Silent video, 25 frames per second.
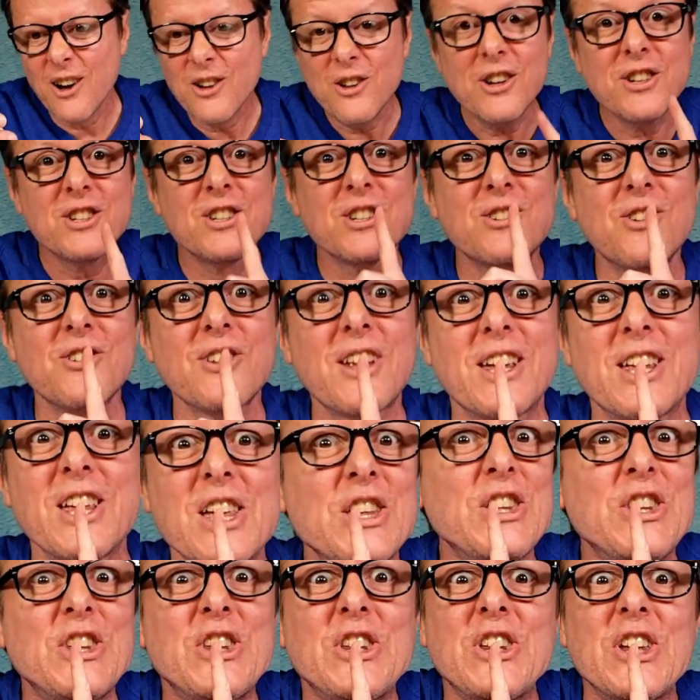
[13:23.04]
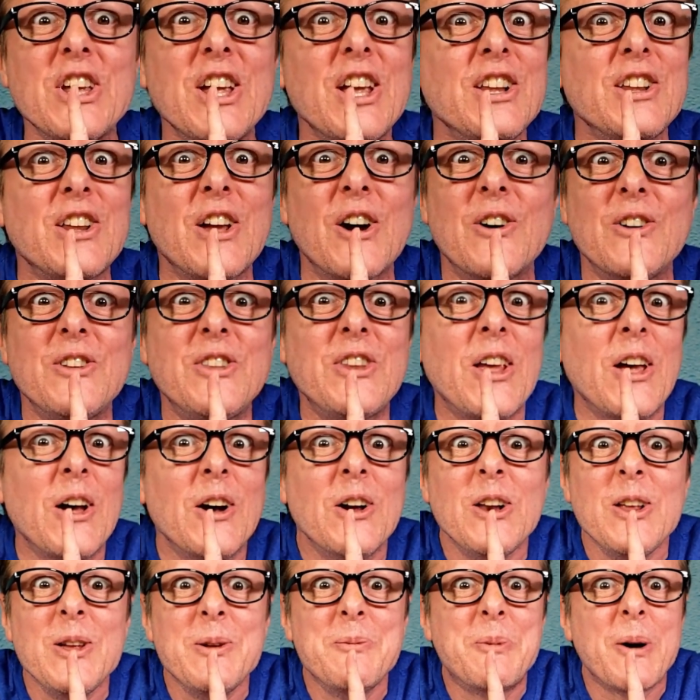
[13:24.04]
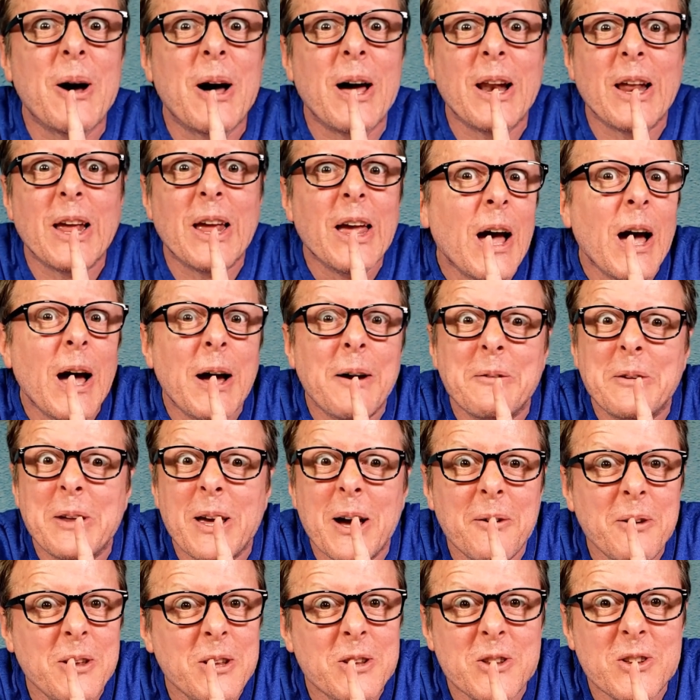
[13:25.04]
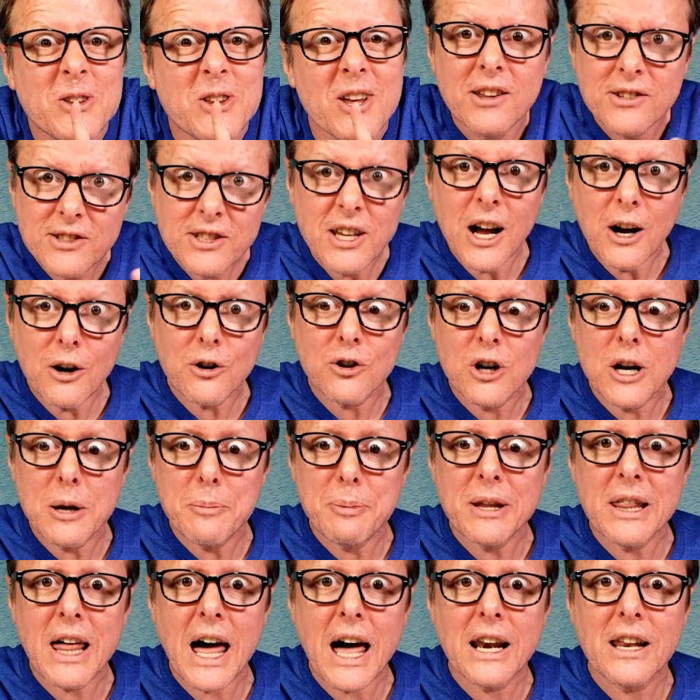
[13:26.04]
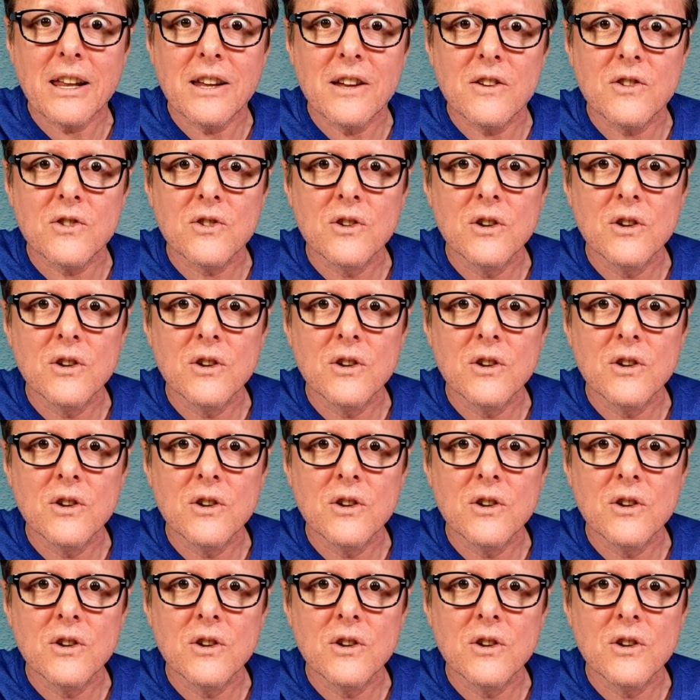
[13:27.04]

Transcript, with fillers: Oh, look, she's going like, don't tell anybody, I'm Kais. See how creepy that is?